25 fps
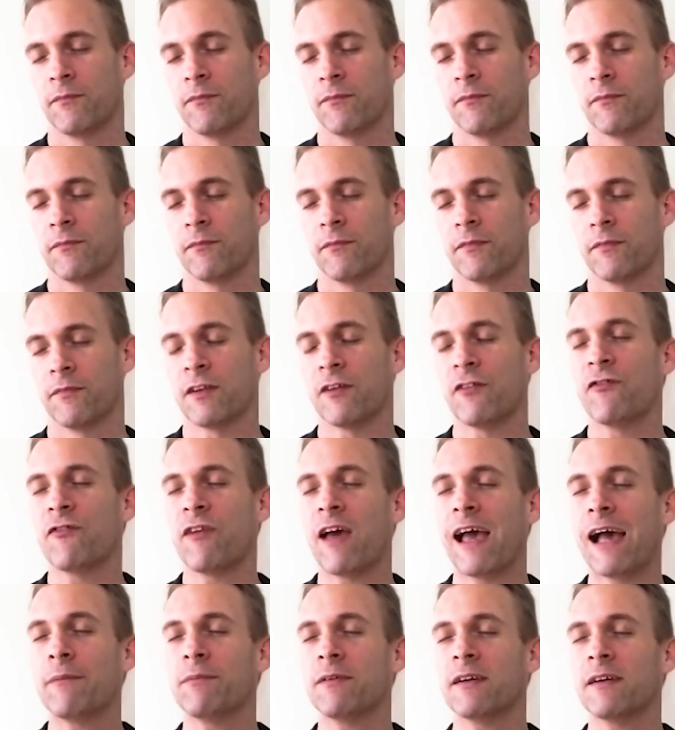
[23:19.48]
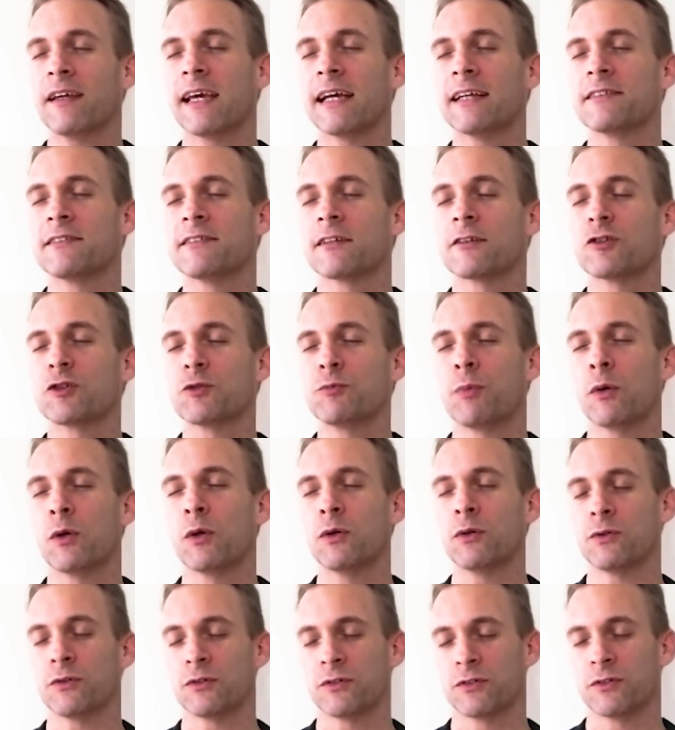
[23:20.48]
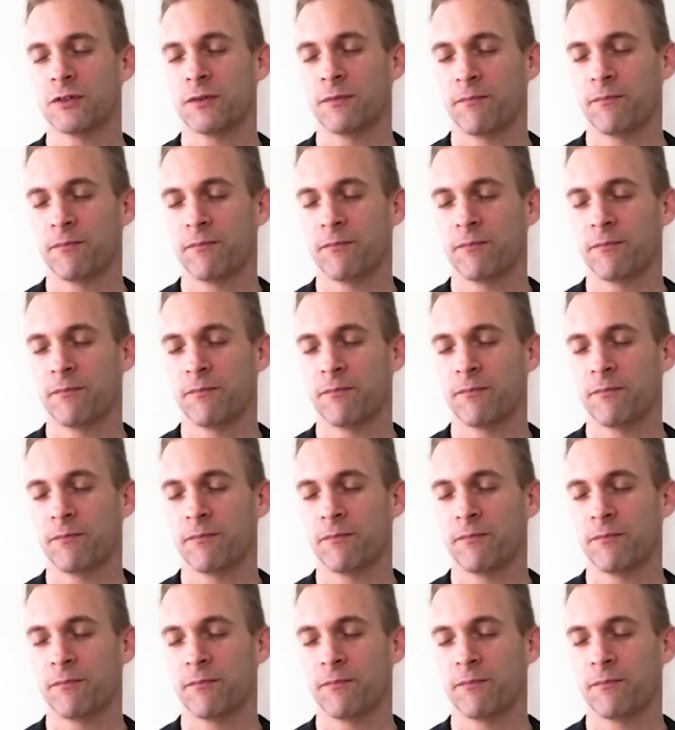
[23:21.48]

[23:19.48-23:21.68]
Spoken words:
The fabric gets exposed